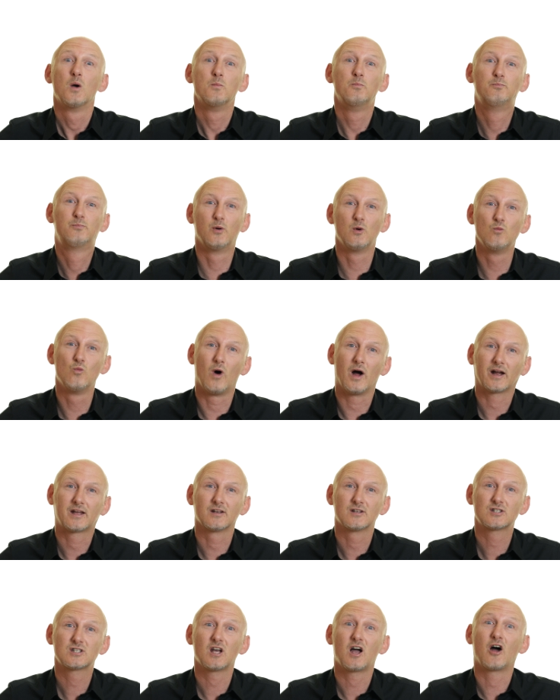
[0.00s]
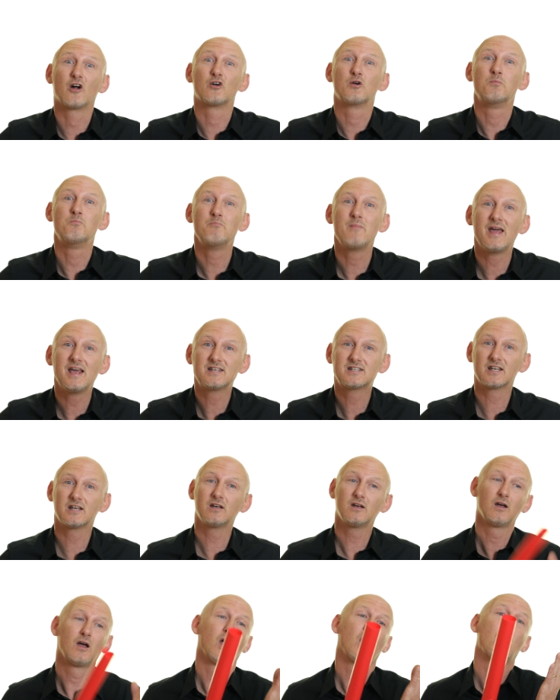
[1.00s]
Boomwhackers are
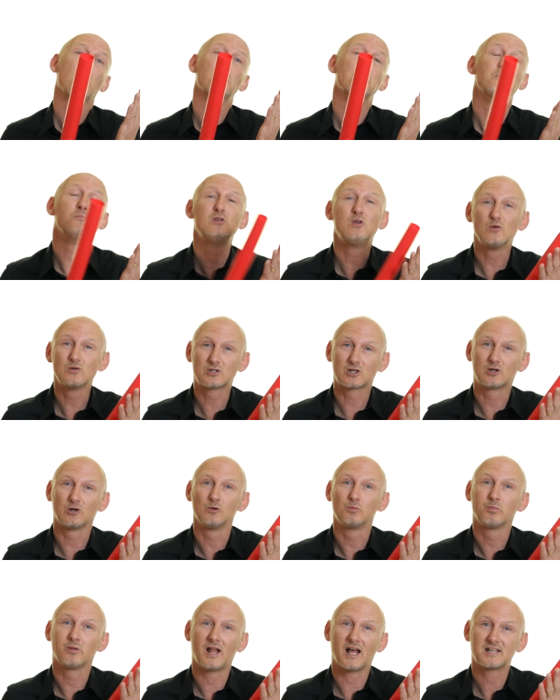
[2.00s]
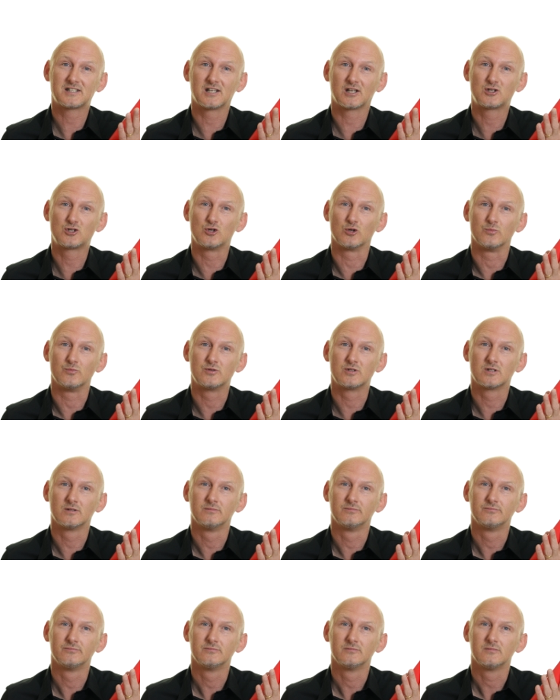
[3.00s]
amazing musical plastic tubes.
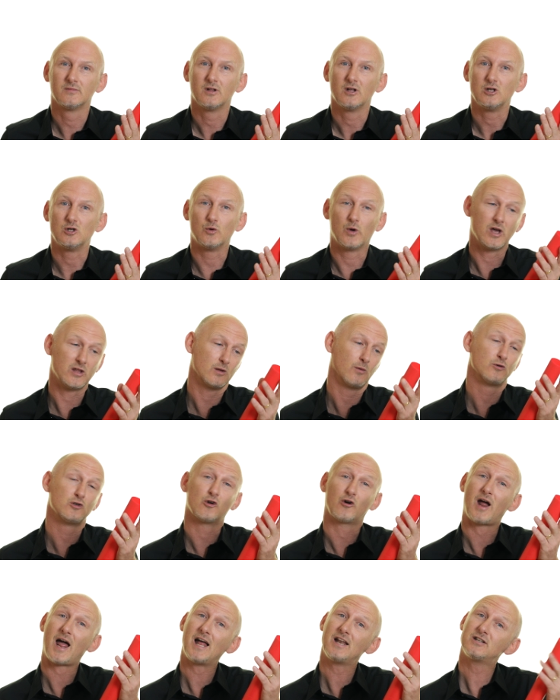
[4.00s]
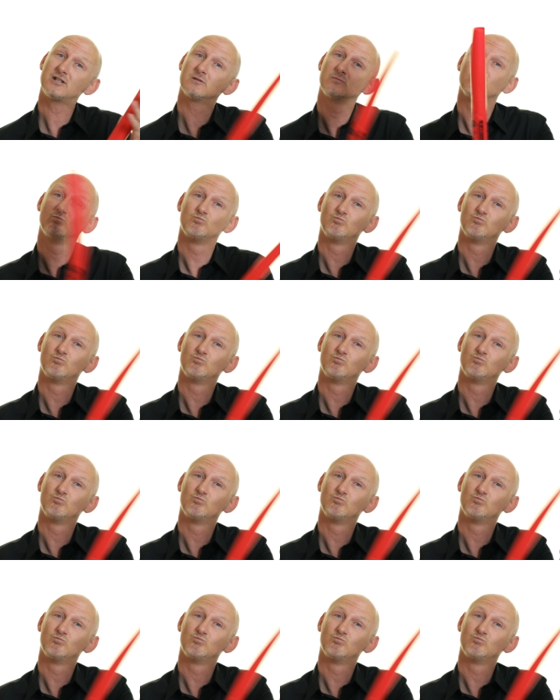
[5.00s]
You hit them on your hand